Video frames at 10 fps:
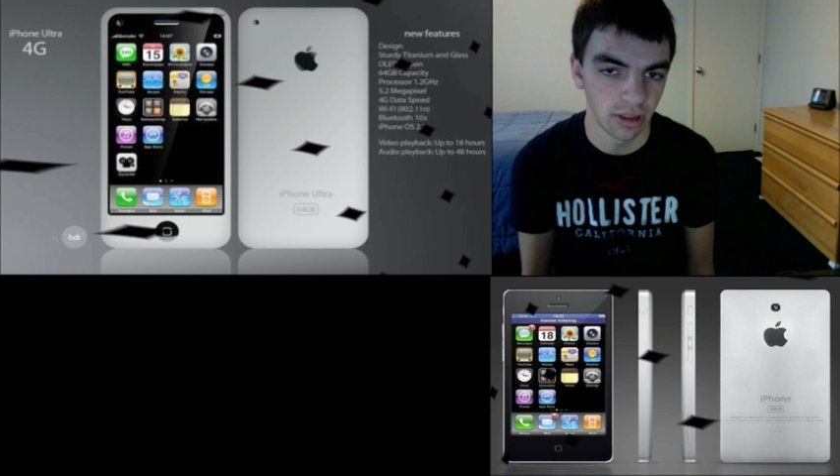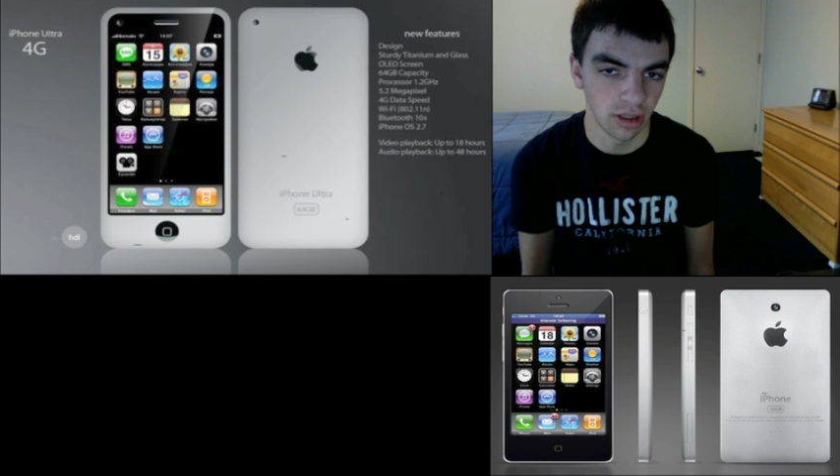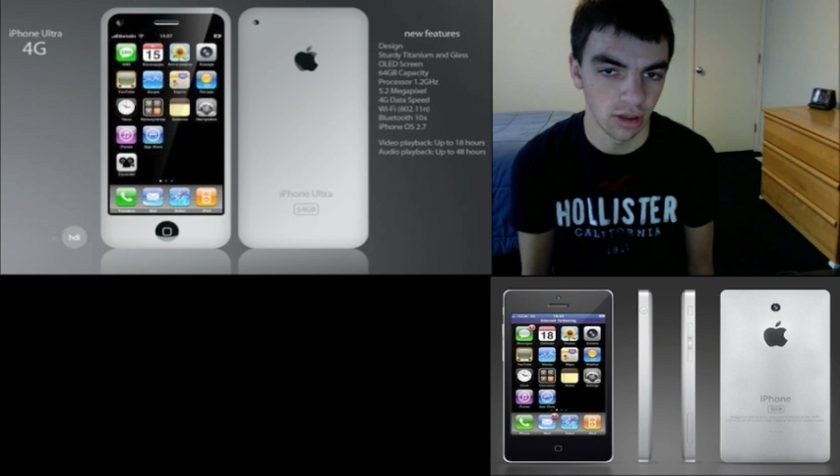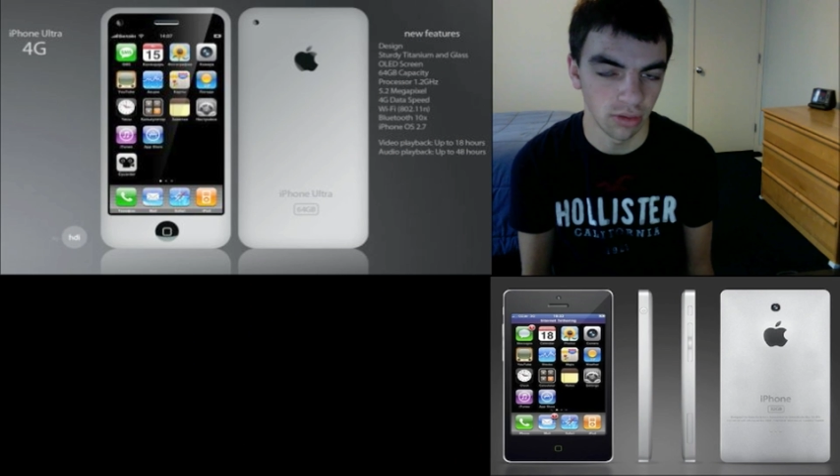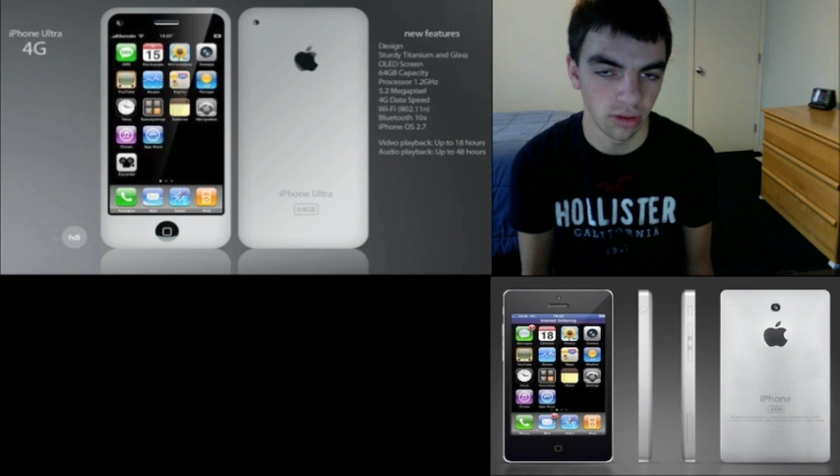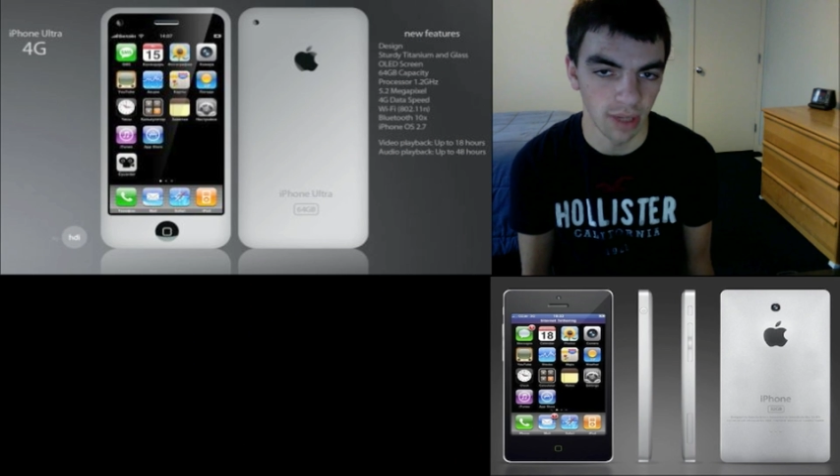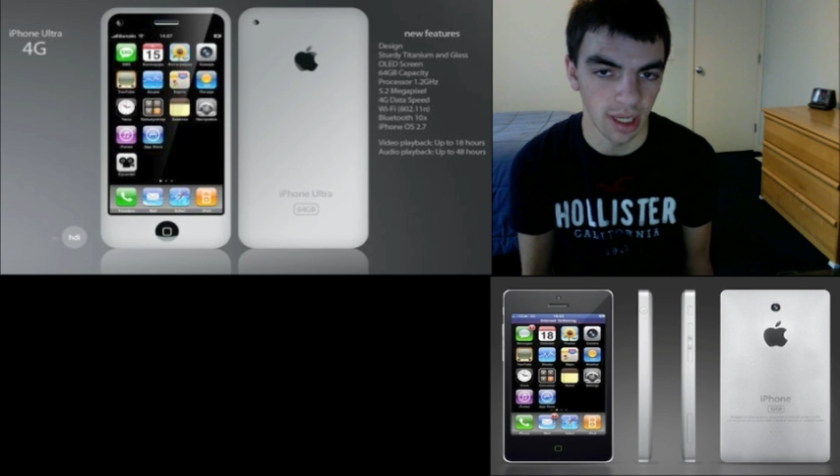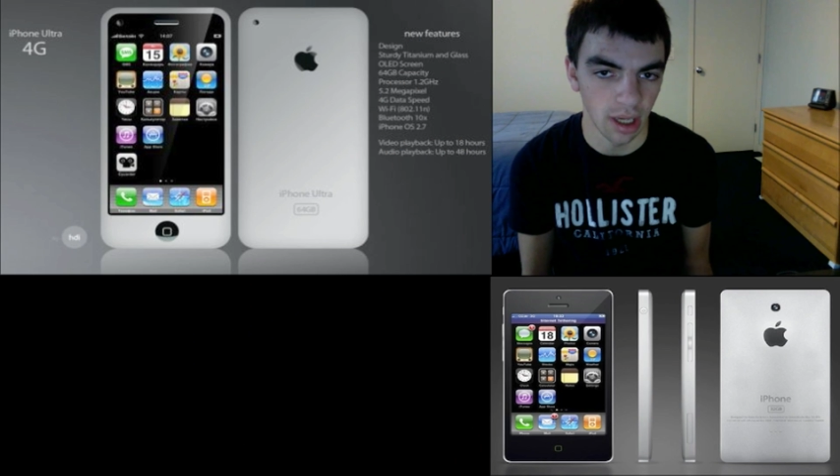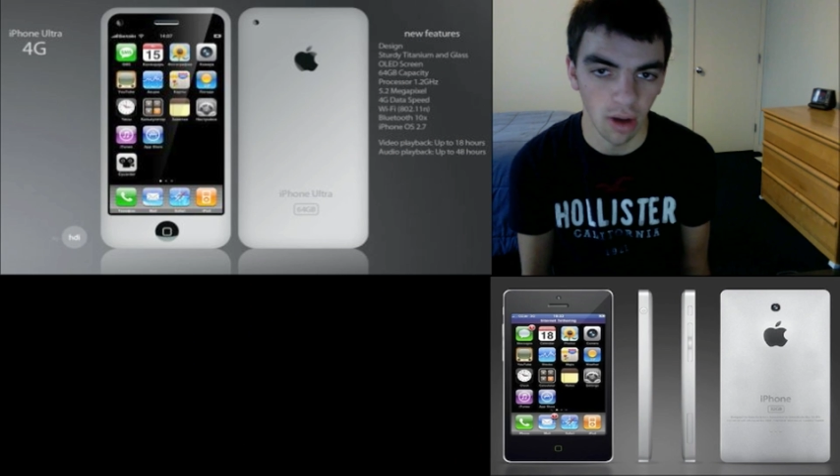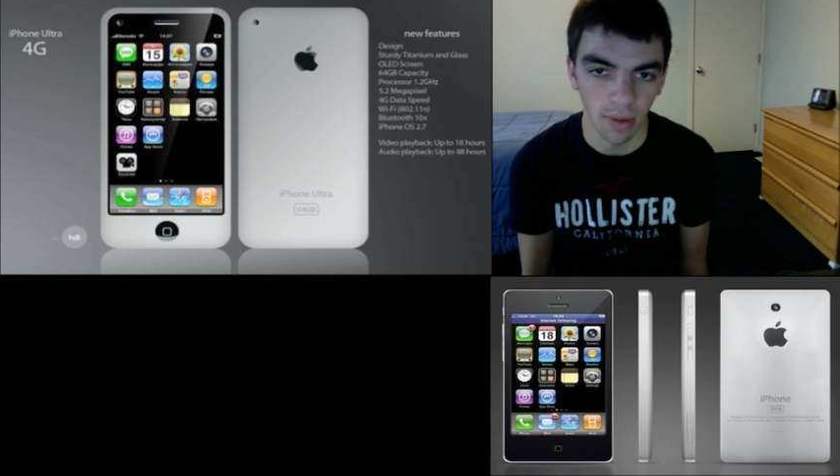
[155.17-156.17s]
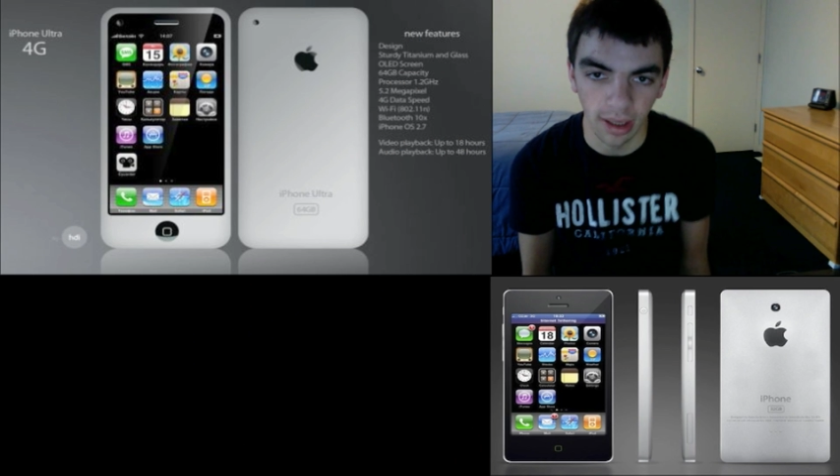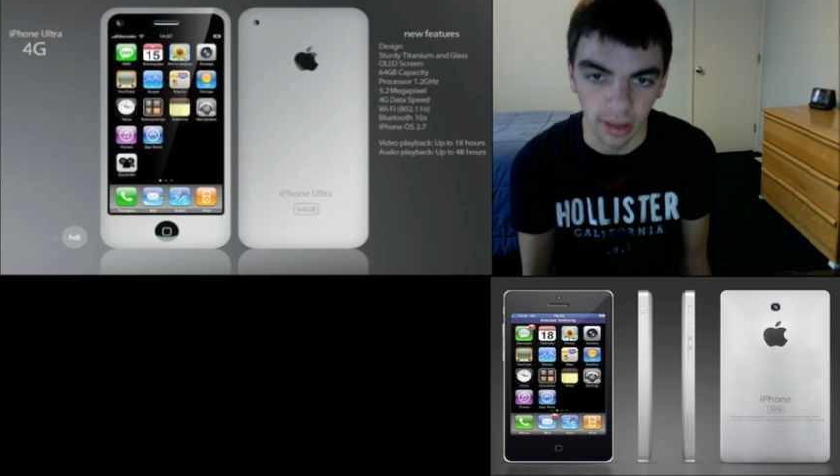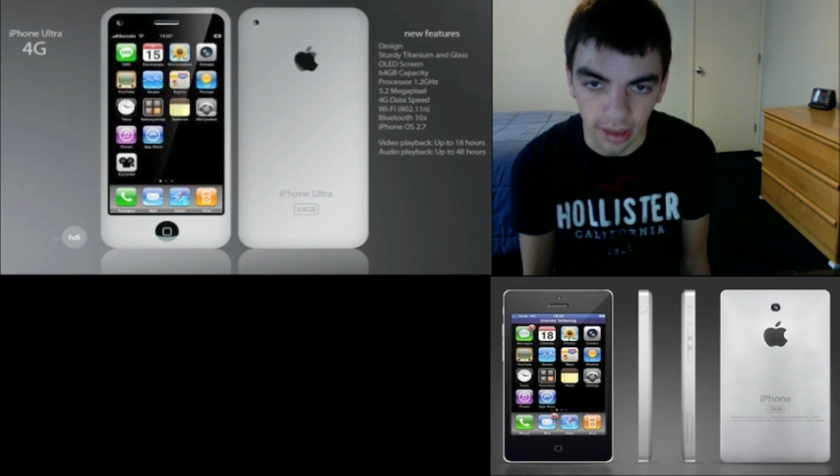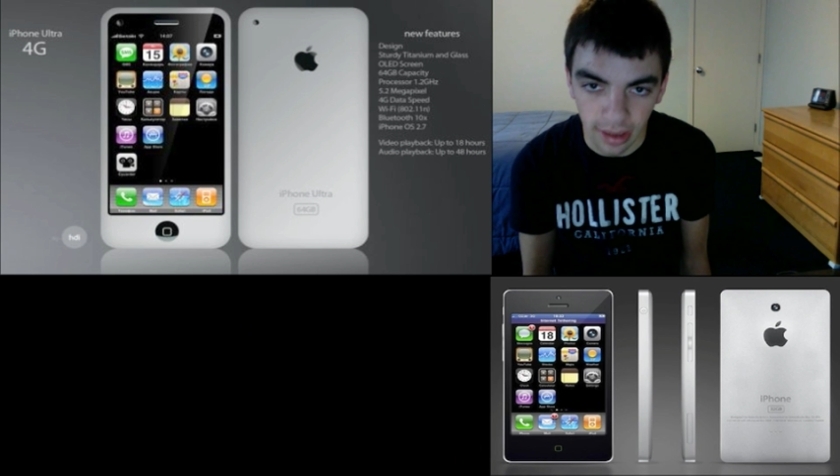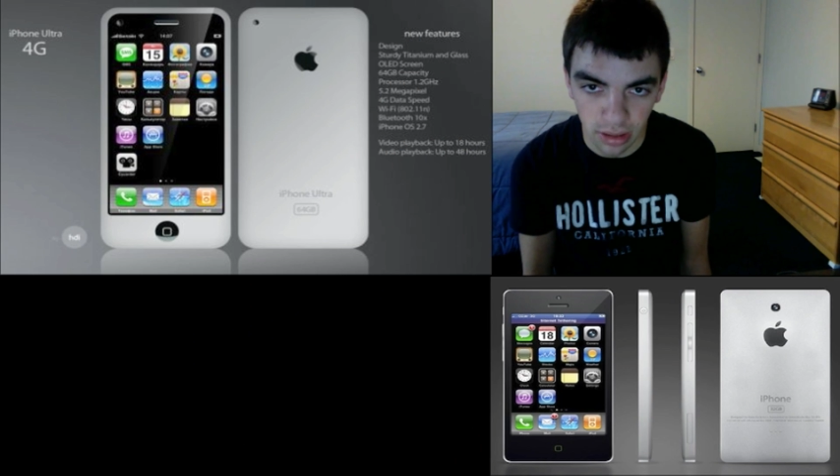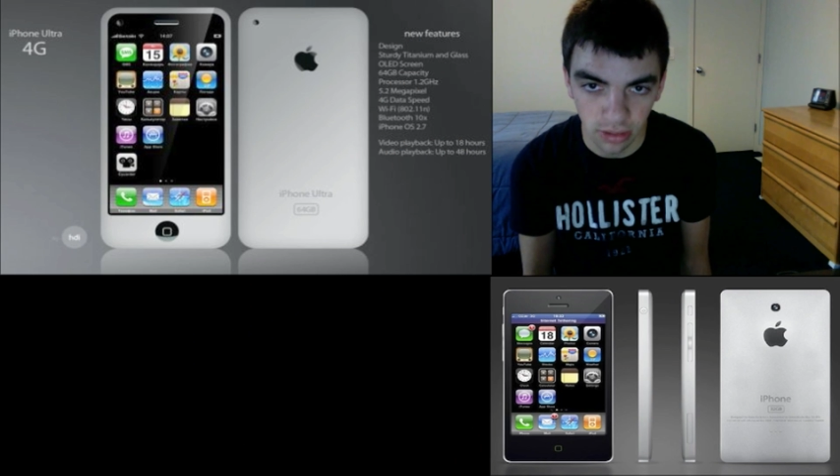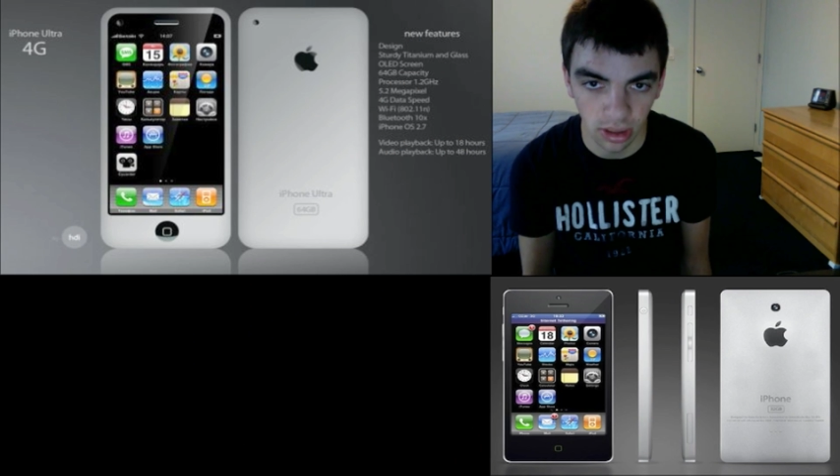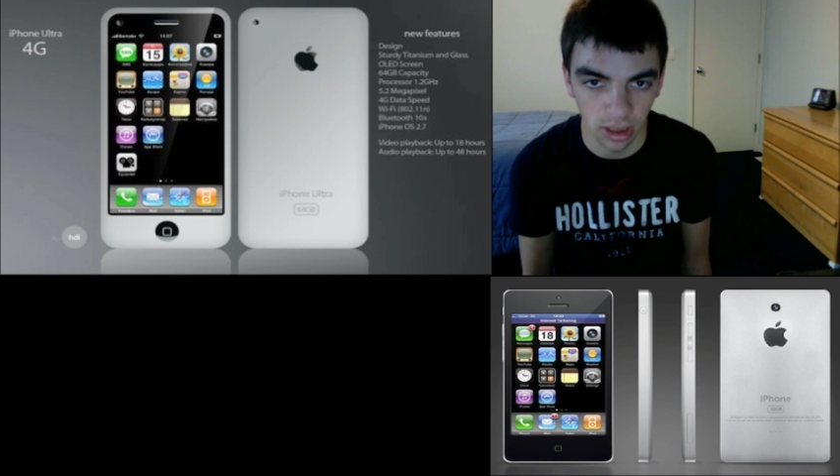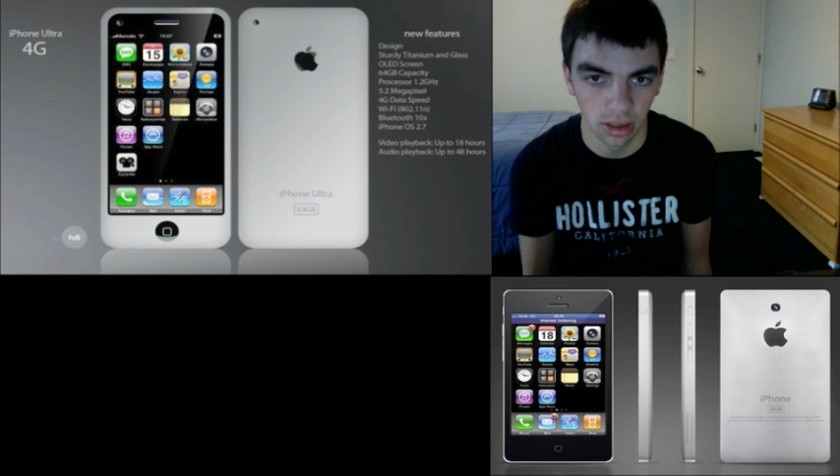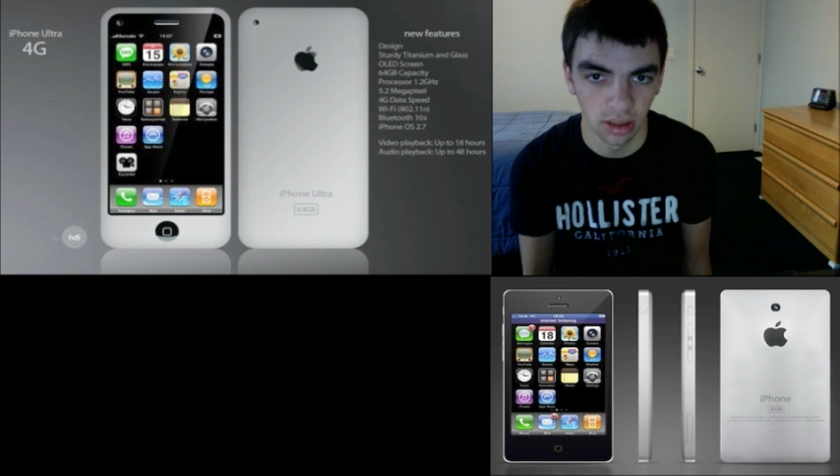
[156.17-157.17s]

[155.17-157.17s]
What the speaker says: to go to a OLED screen,